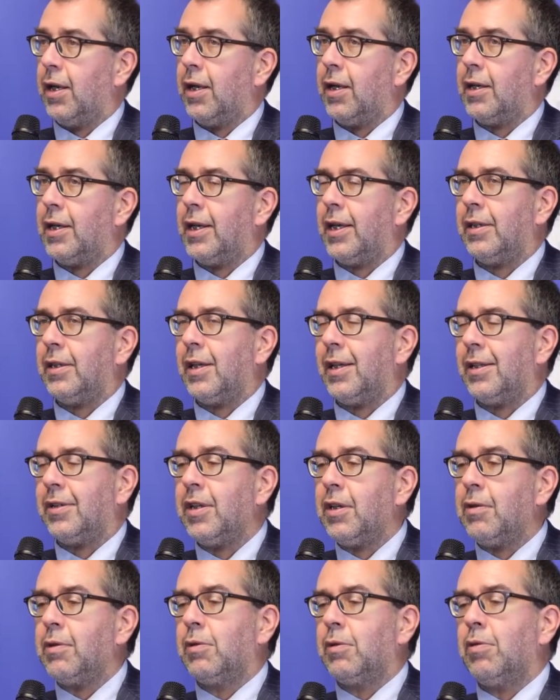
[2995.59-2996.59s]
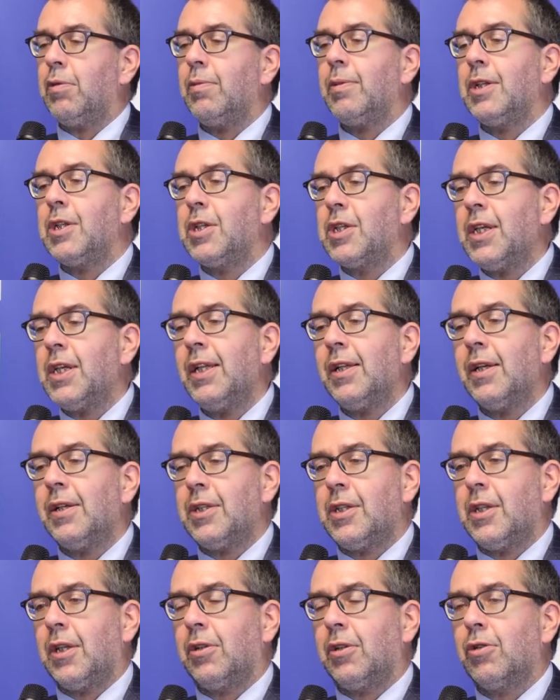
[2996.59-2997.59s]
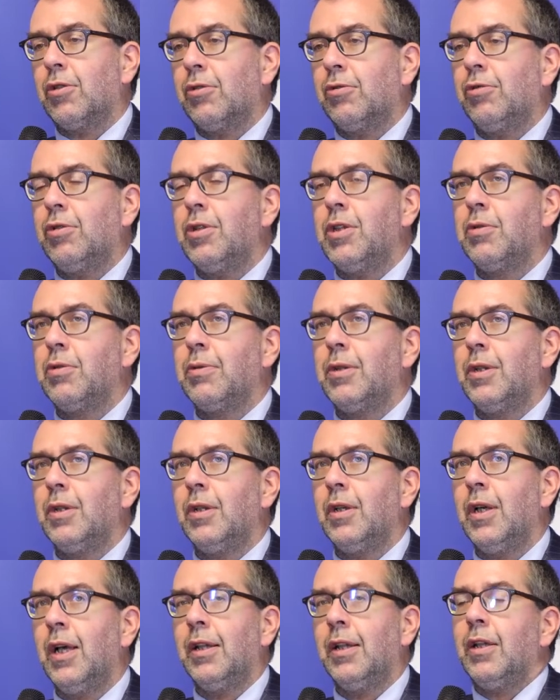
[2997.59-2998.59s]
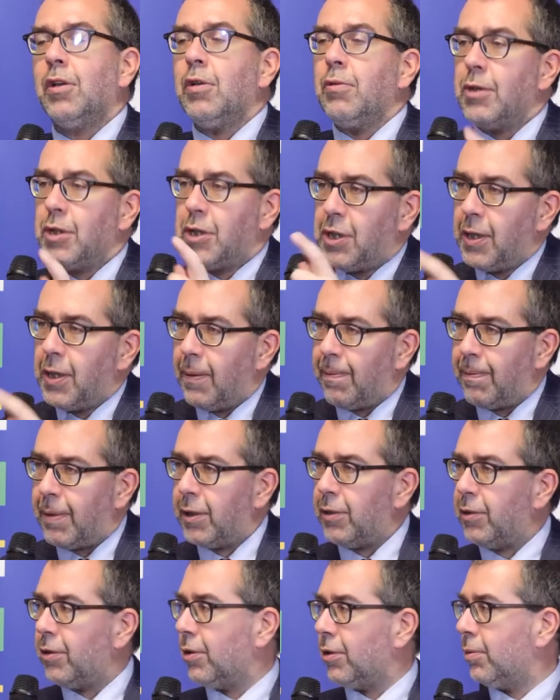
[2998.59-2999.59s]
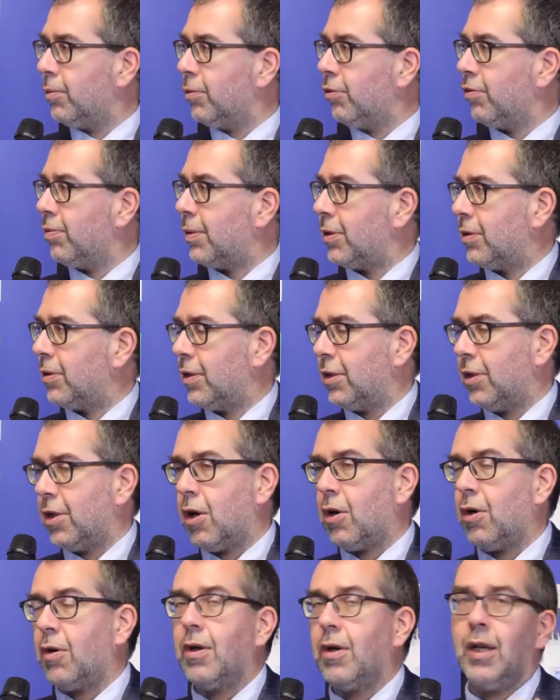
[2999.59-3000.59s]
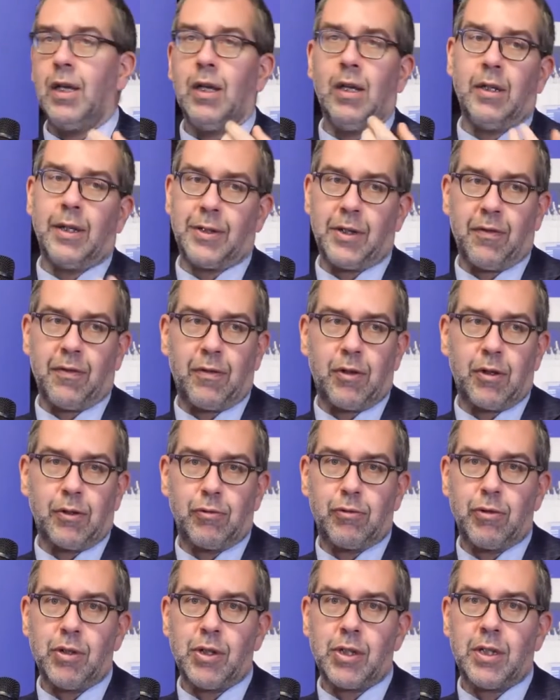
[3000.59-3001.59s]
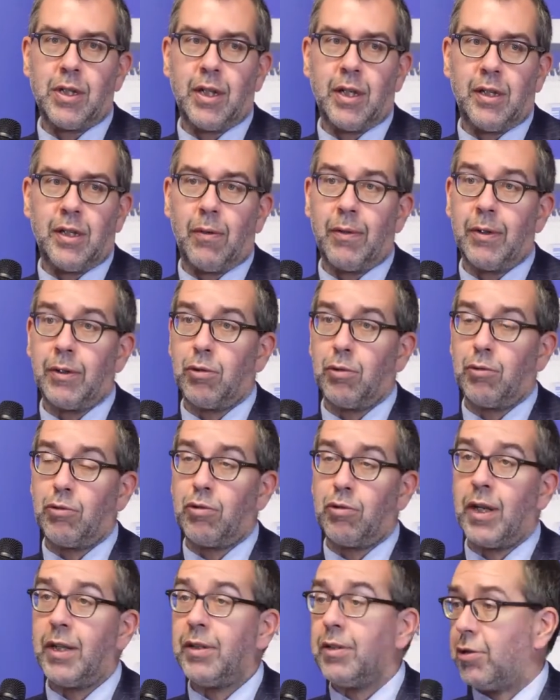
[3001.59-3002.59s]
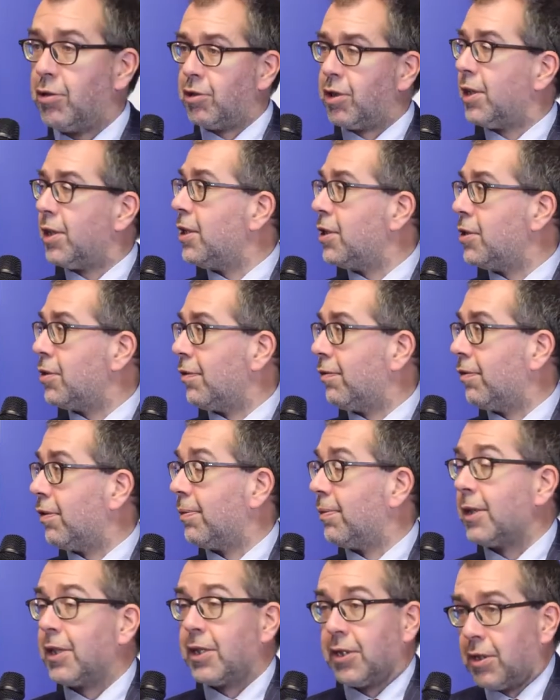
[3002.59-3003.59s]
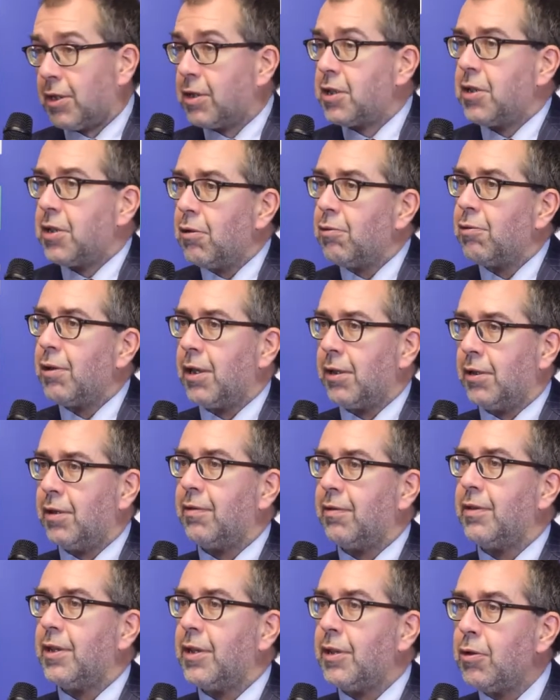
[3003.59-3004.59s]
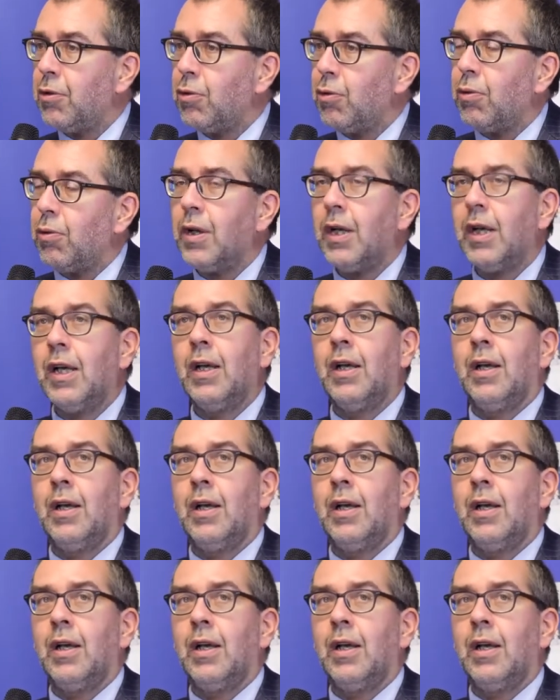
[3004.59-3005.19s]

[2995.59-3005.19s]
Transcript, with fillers: Uh, and I think what we will see then is that countries will, that you will see a pendulum movement. And now lots of countries, they, they want to try Chinese offer because it's still relatively new.